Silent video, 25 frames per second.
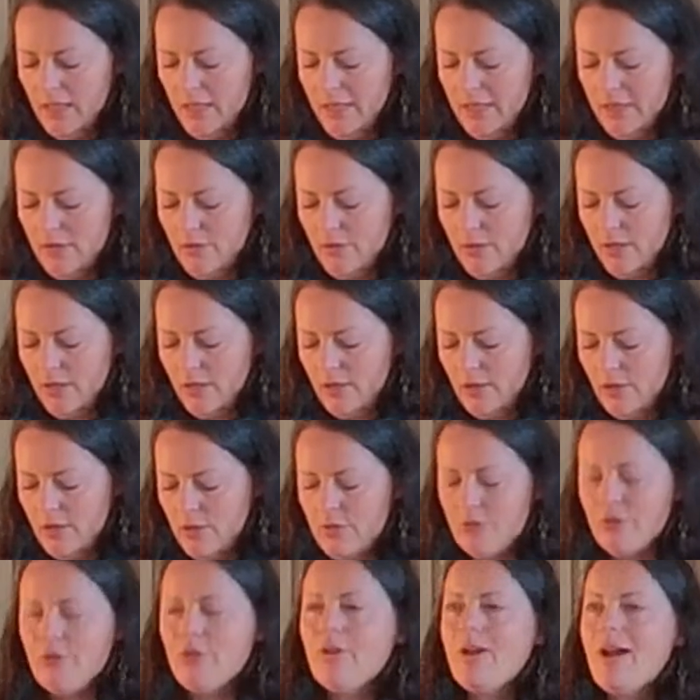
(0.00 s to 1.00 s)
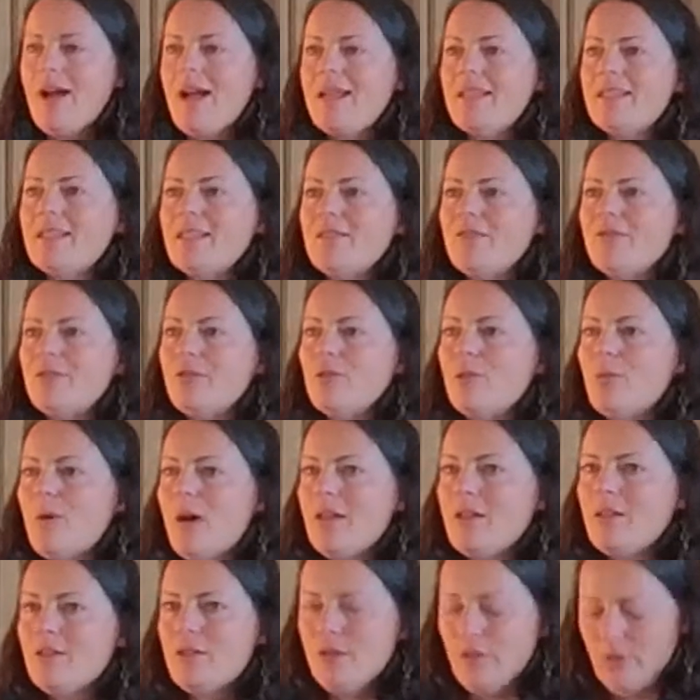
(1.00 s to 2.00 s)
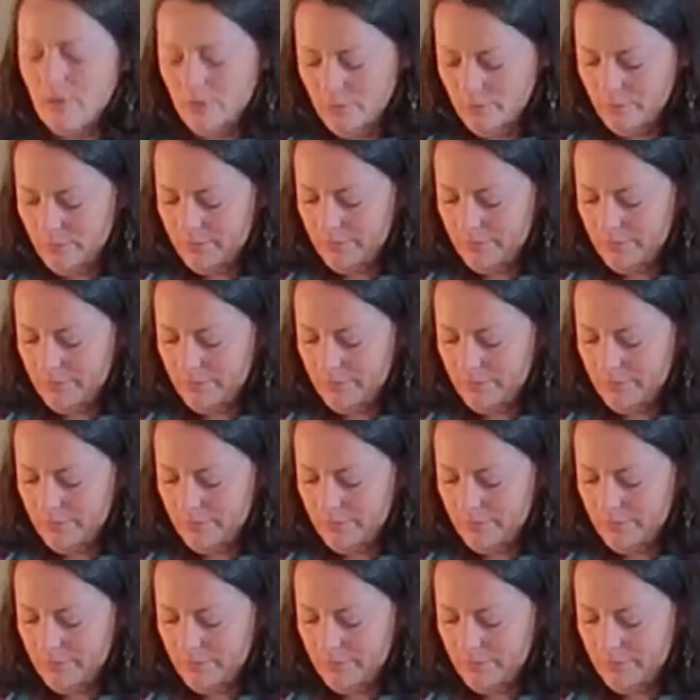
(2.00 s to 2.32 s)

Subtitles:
You can close your eyes if you want to.